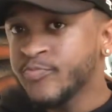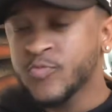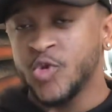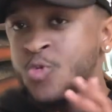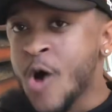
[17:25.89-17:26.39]

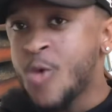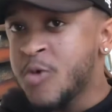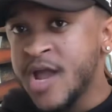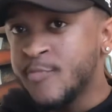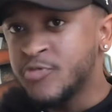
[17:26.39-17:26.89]
you are
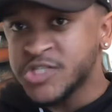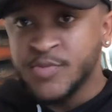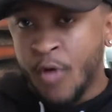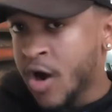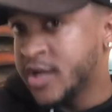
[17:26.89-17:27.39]
way more
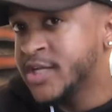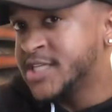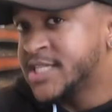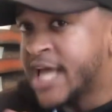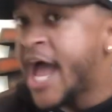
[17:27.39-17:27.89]
smarter than
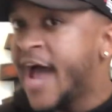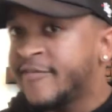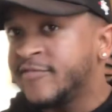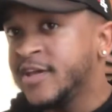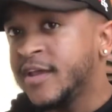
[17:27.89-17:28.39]
just the
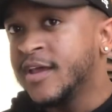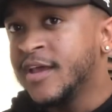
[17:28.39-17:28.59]
athlete.